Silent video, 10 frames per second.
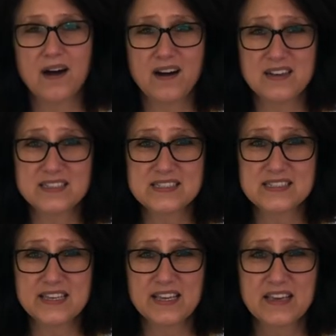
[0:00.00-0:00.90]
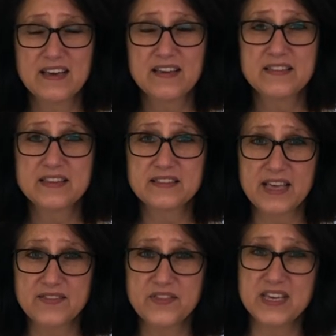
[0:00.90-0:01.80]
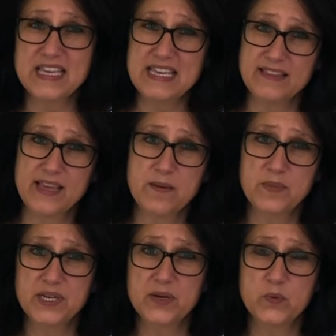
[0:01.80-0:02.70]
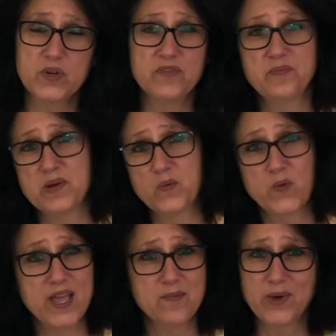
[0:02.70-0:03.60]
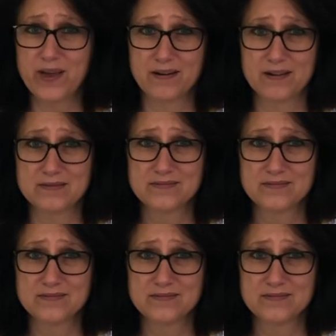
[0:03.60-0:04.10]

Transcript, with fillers: Honestly, the, the heat laminate would have been way better